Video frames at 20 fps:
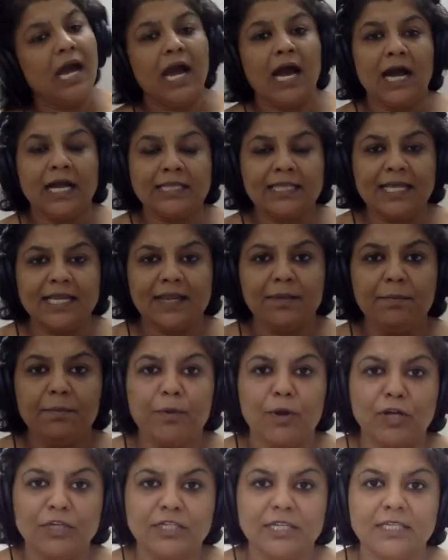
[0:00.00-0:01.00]
Other
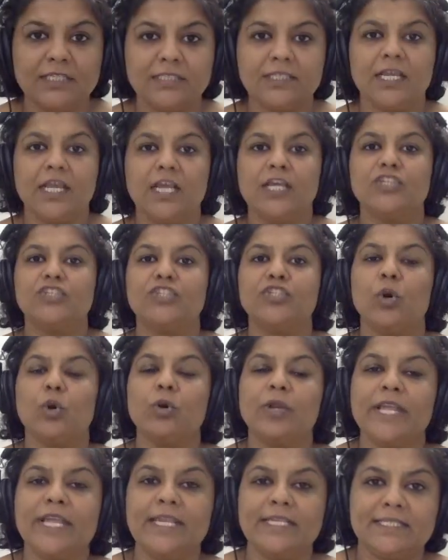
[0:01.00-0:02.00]
important
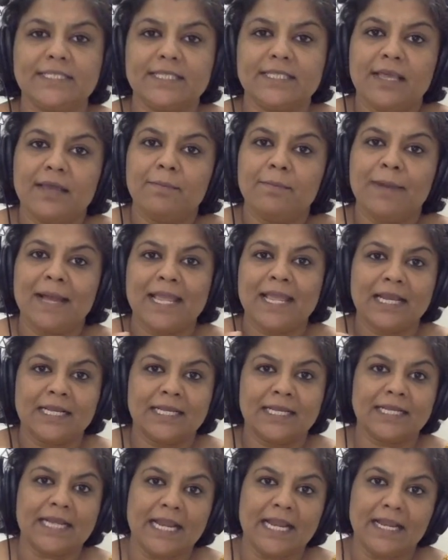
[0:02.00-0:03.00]
stories by
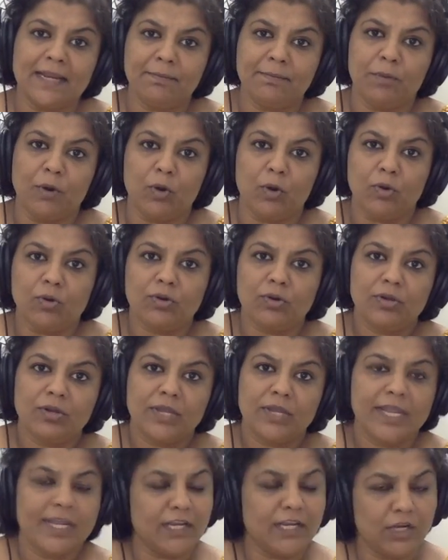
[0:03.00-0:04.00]
Edgar Allan Poe
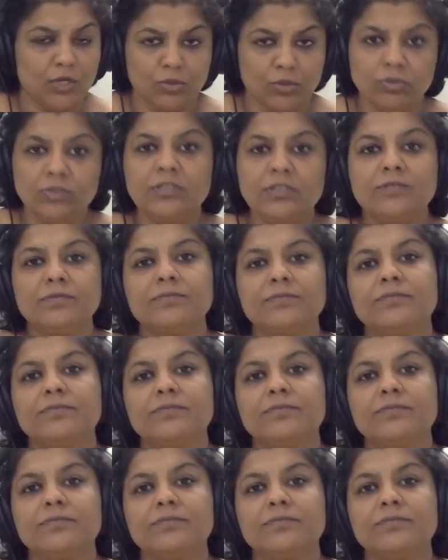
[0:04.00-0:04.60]
include